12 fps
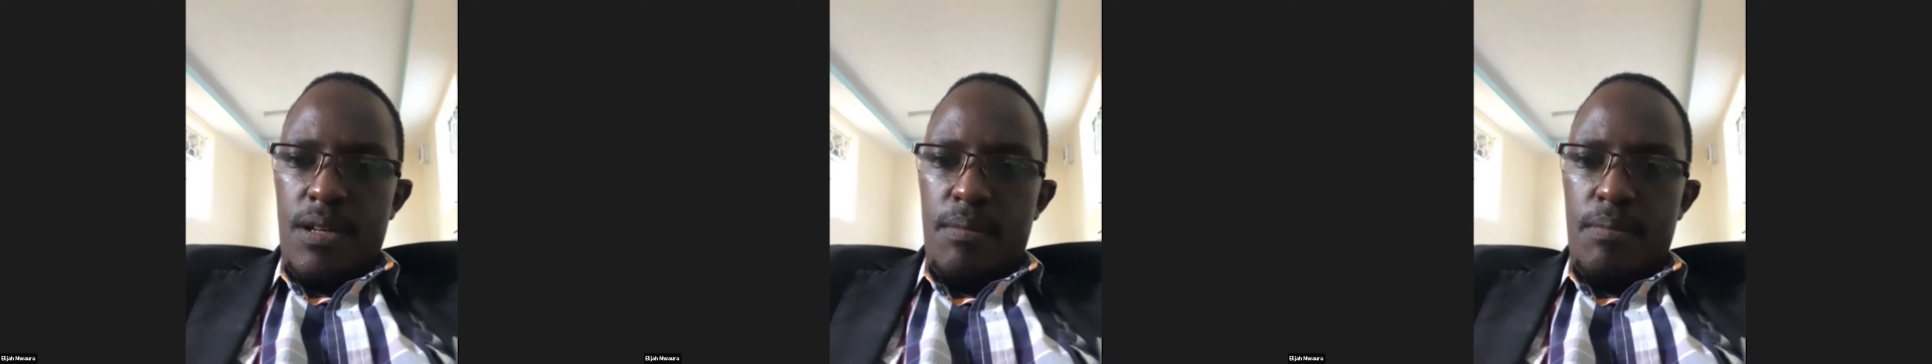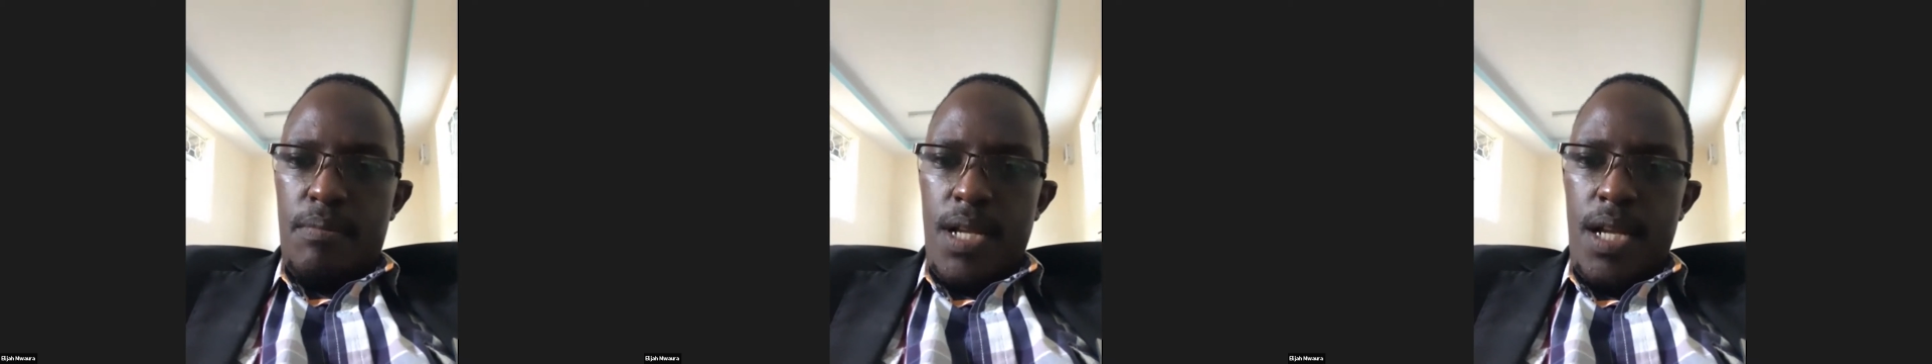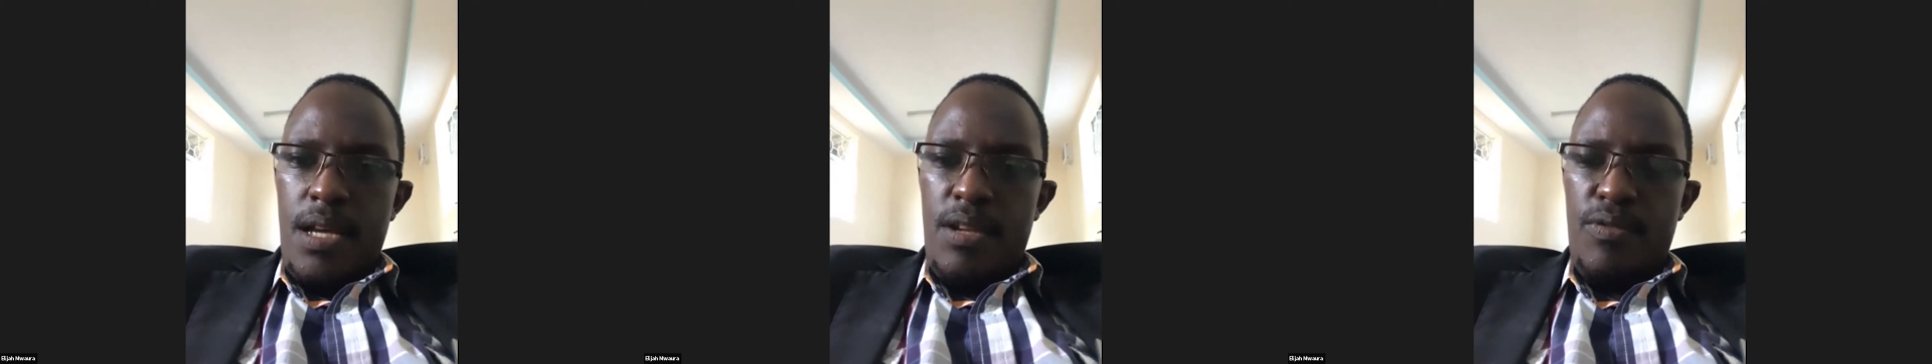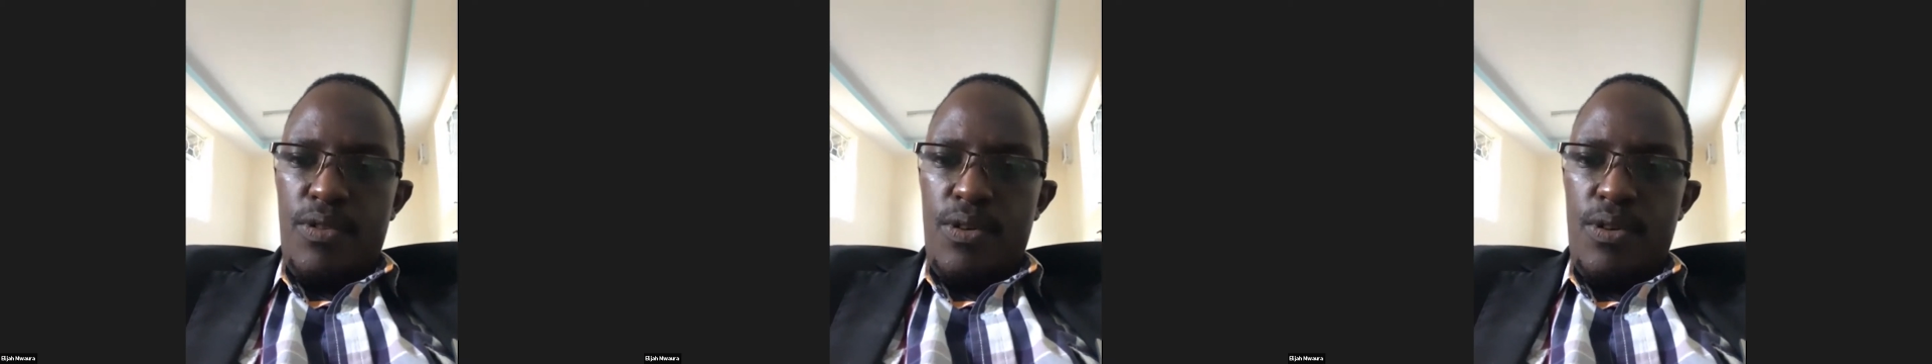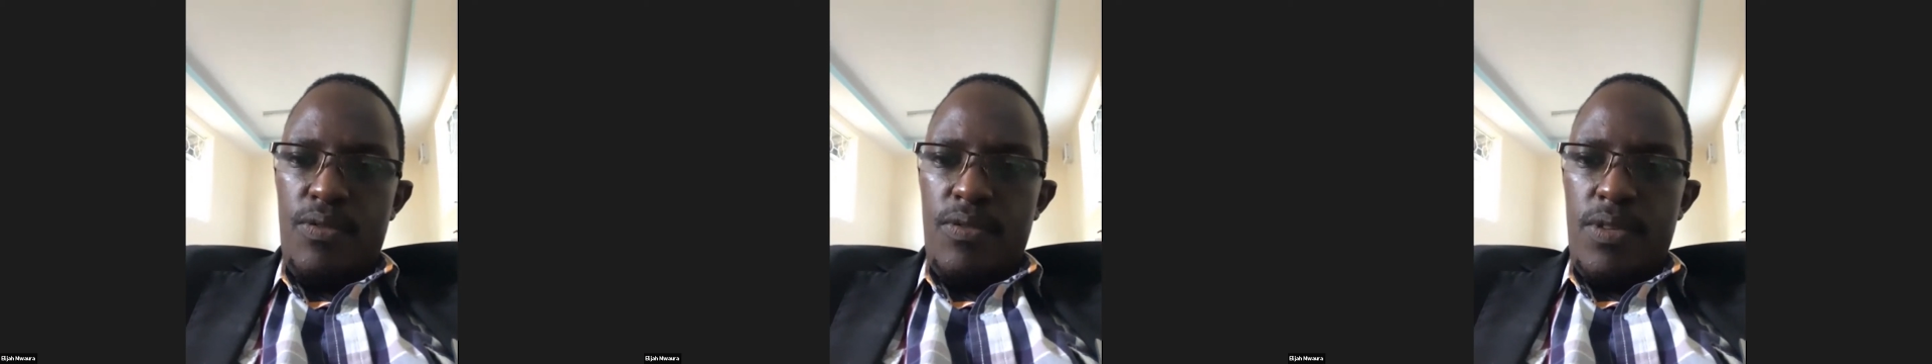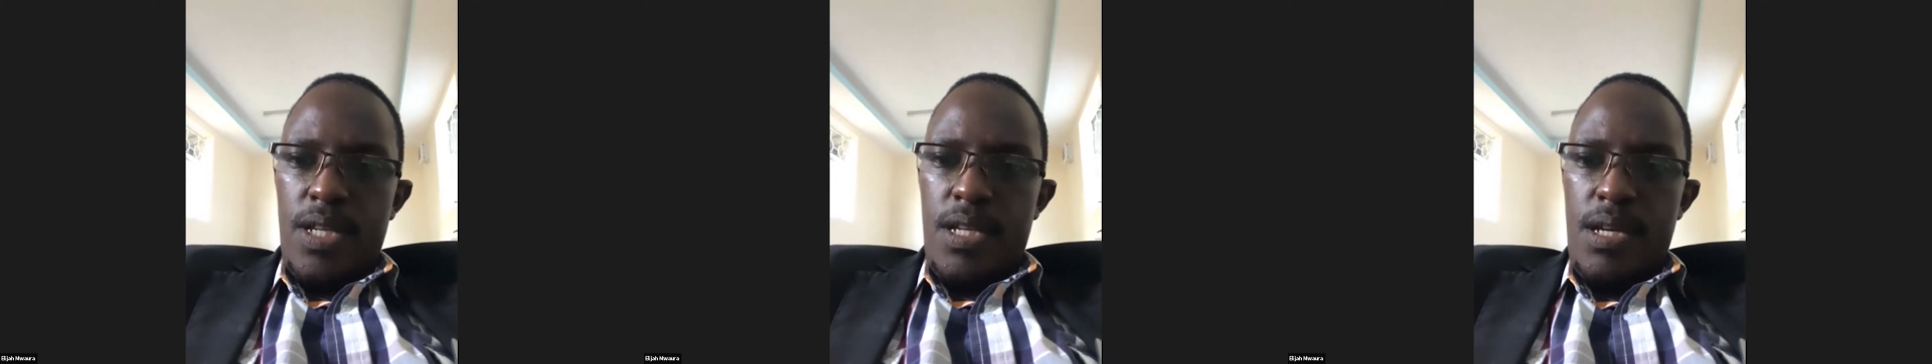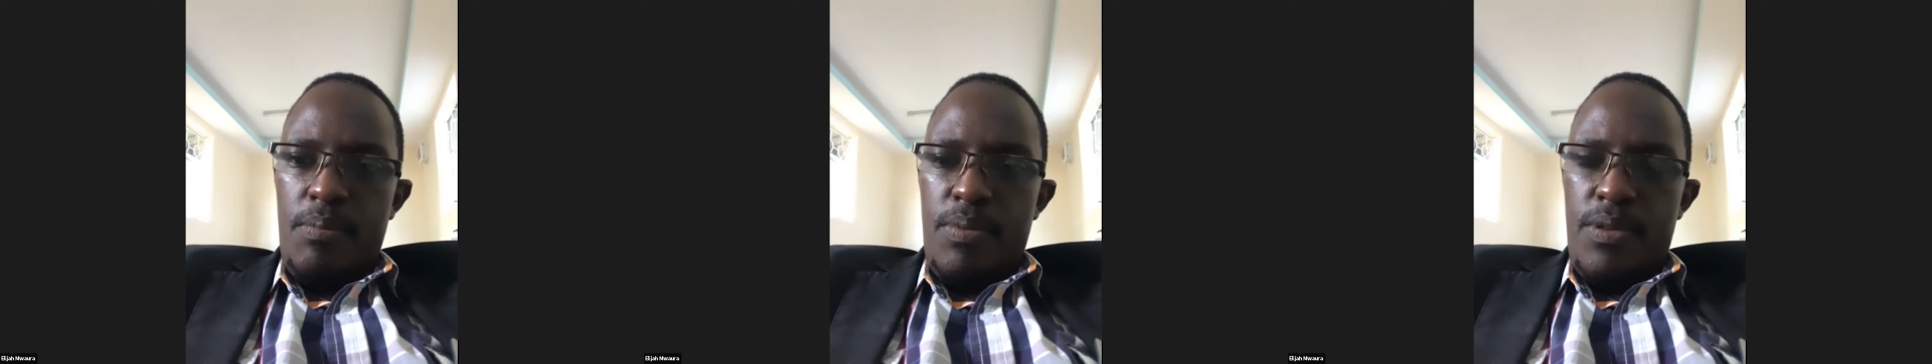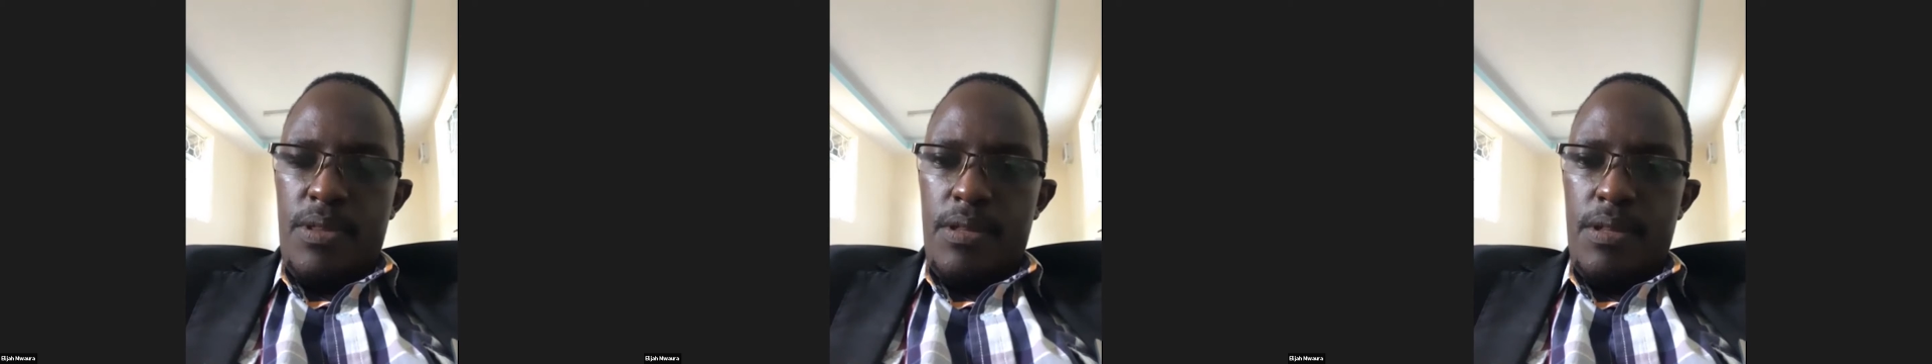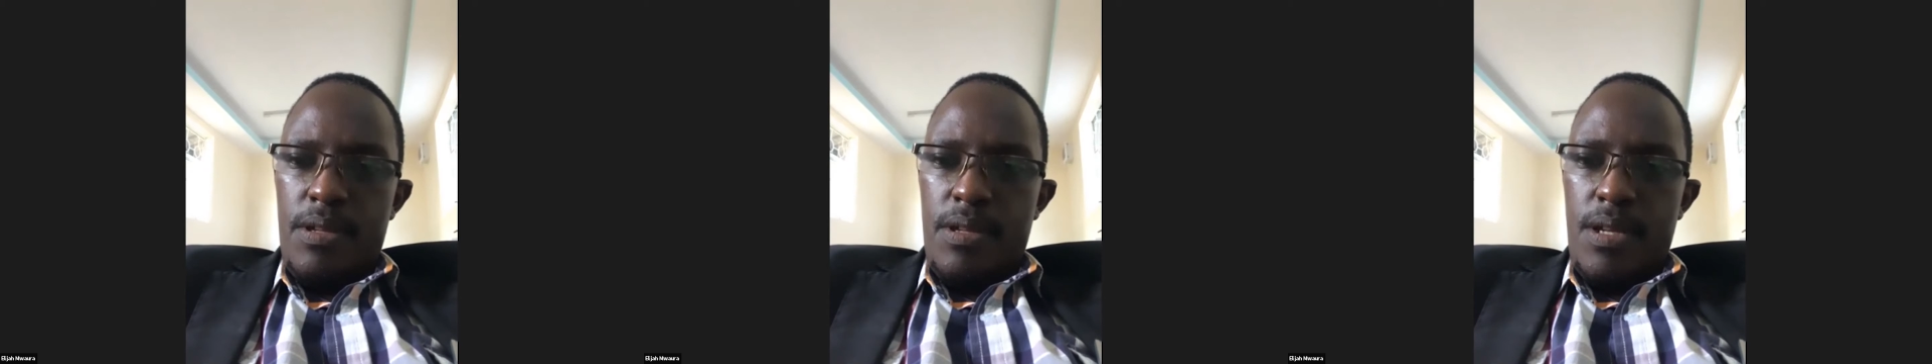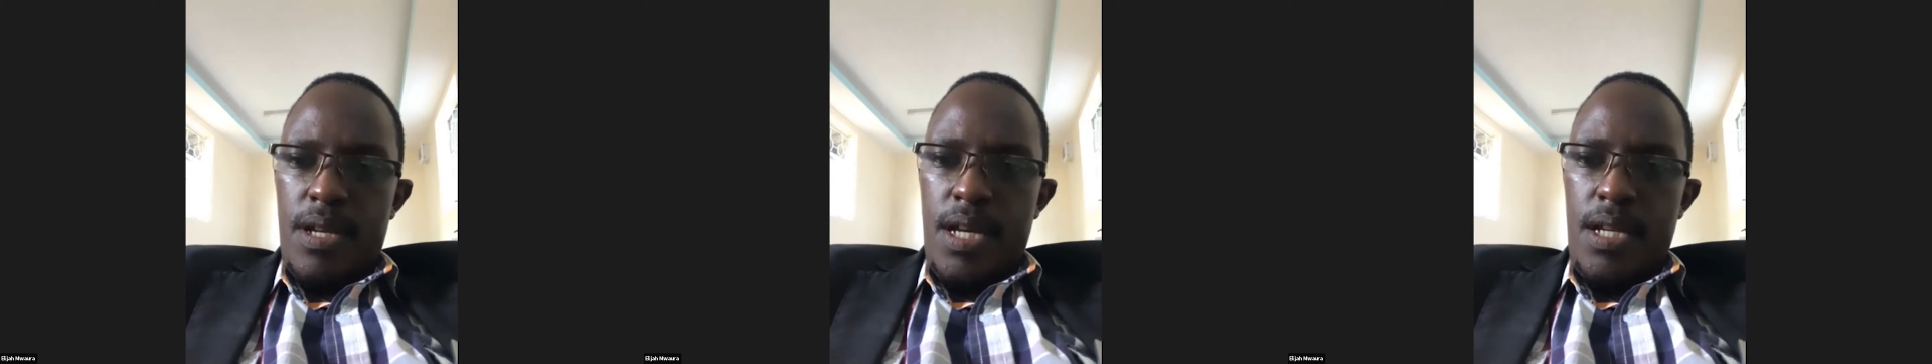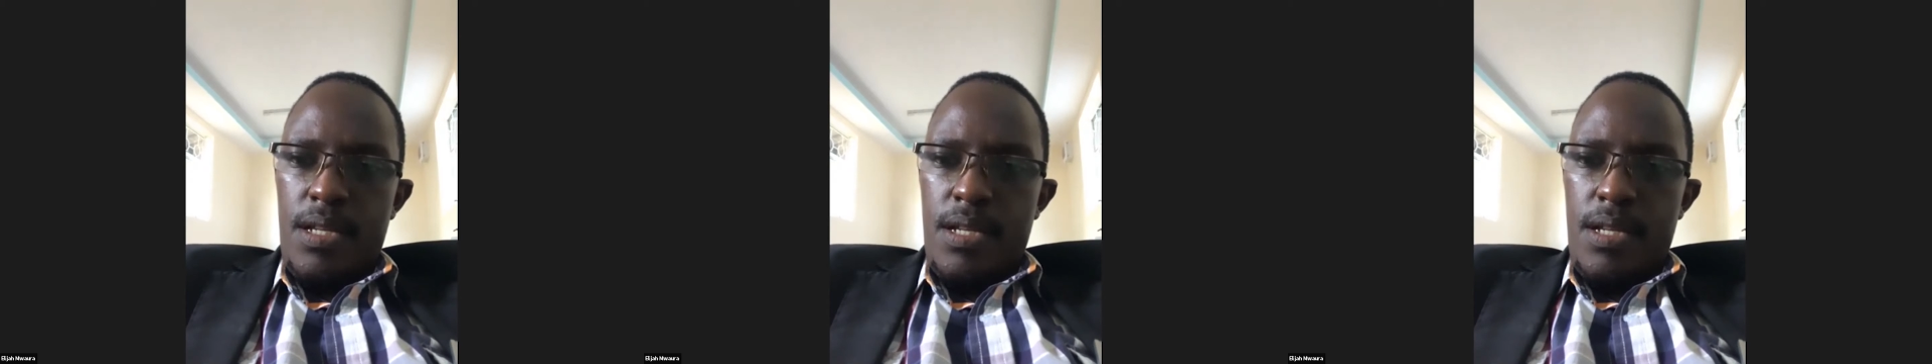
bladder involved, the depth, right?